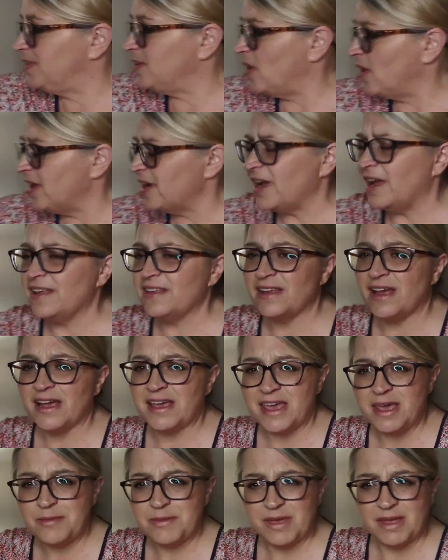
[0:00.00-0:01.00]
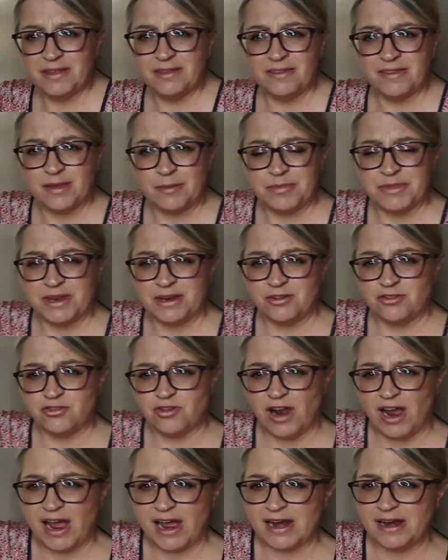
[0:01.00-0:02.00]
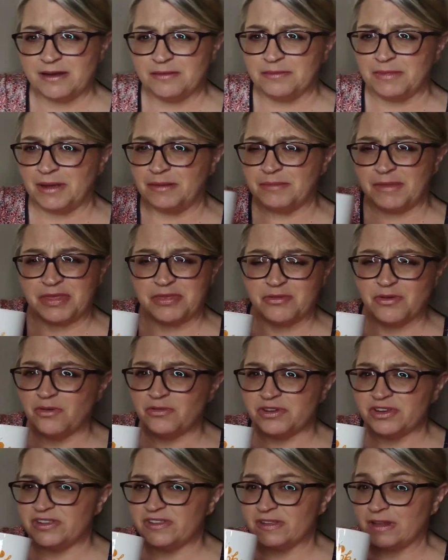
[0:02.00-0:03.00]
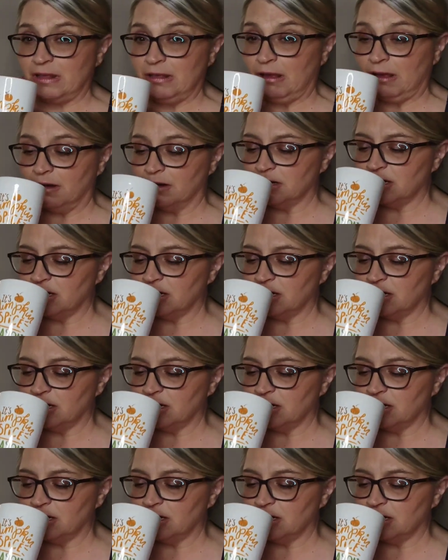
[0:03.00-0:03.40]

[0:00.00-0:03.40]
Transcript: sorry guys, I keep getting something dry in my, my throat. Just,